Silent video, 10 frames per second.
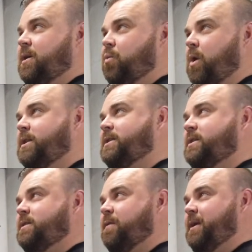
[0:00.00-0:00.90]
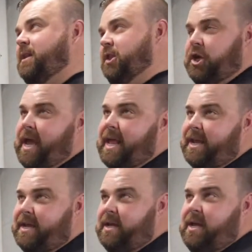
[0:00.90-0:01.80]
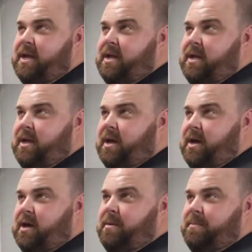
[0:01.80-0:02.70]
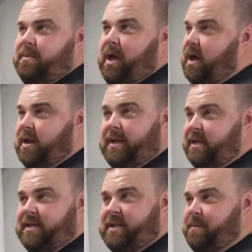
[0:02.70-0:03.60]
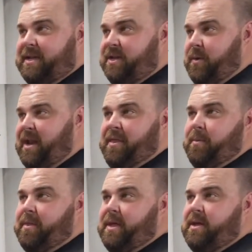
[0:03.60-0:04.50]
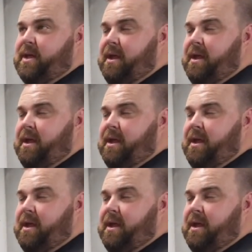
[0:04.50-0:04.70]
once for me to look at it. I didn't assemble it, didn't do anything with it.